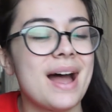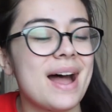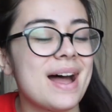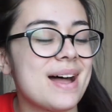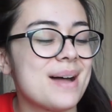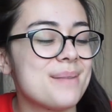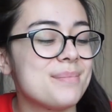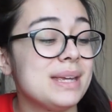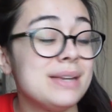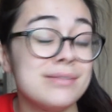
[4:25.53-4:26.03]

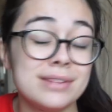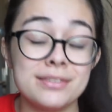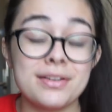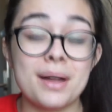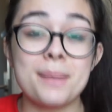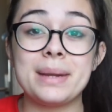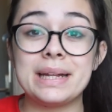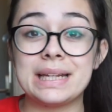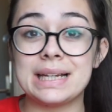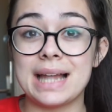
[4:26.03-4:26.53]
Even if
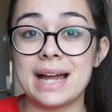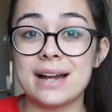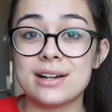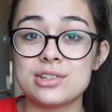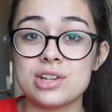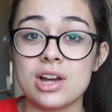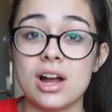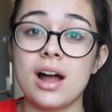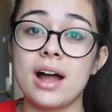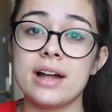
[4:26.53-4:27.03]
I'm in a
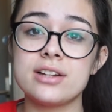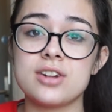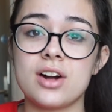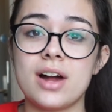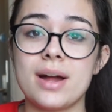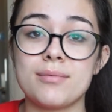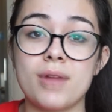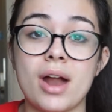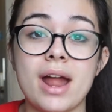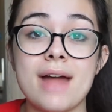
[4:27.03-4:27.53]
lecture, I
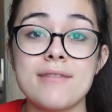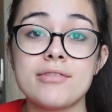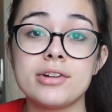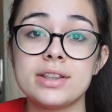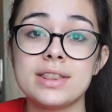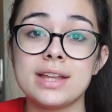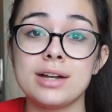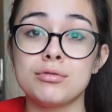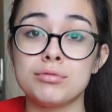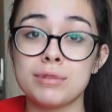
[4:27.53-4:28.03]
try and write
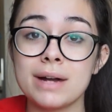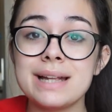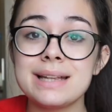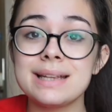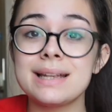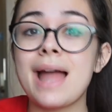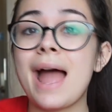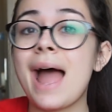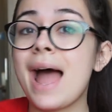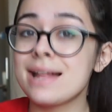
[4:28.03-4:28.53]
everything
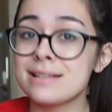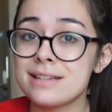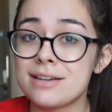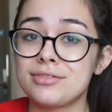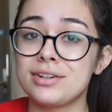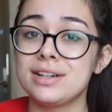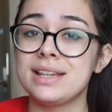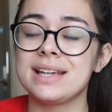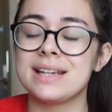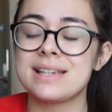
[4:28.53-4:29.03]
written and
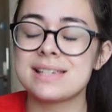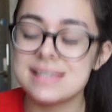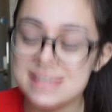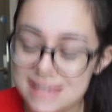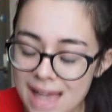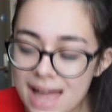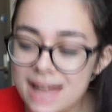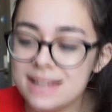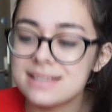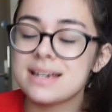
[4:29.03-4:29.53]
everything
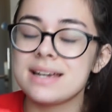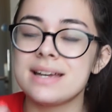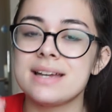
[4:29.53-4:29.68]
said.